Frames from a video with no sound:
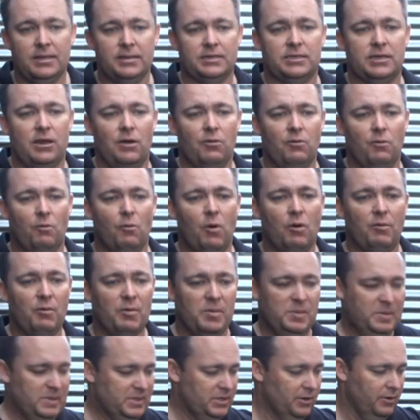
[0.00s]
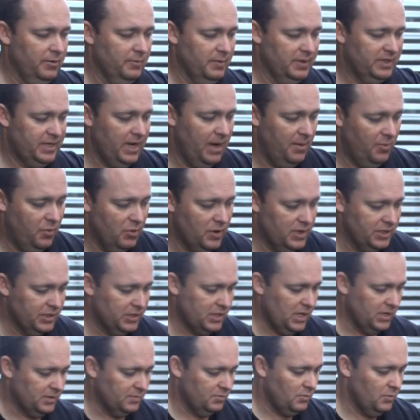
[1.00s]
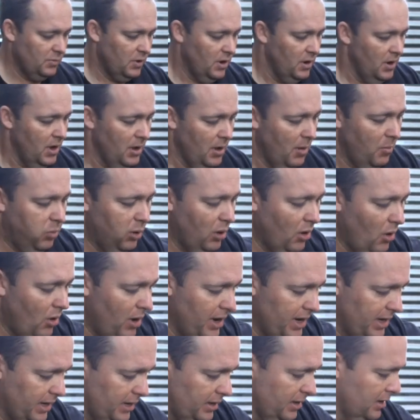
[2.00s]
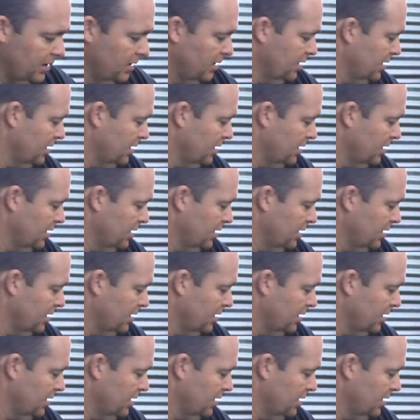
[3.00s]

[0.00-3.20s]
So what we'll be doing with Temprid is applying